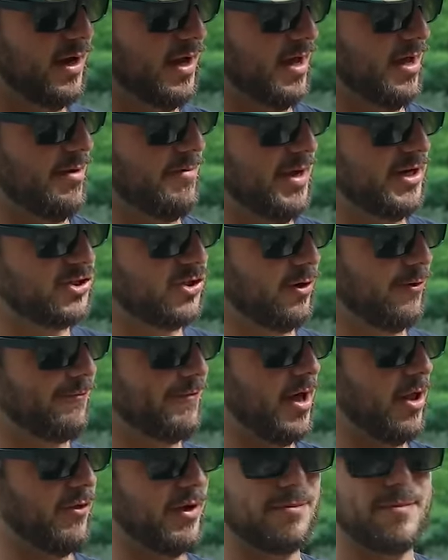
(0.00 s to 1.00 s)
Uh, make sure you're
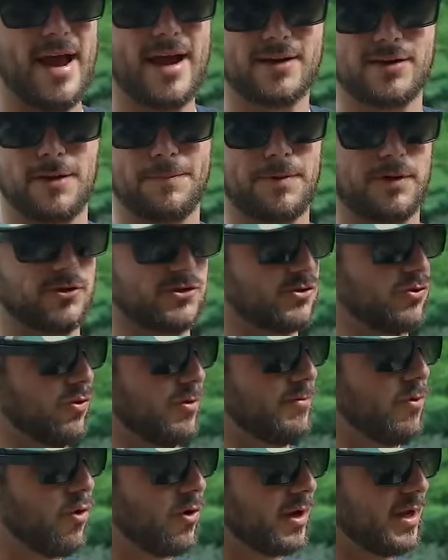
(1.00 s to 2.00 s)
following magdump
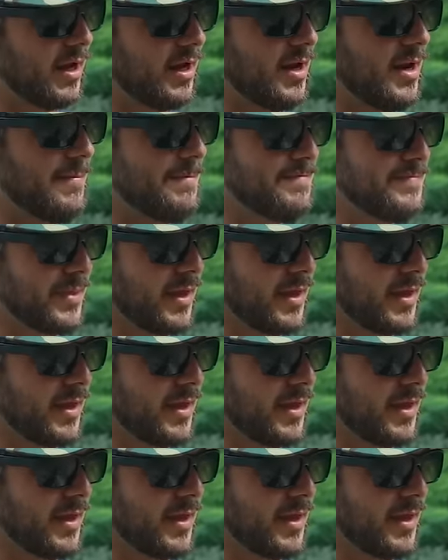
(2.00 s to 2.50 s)
underscore Morgan.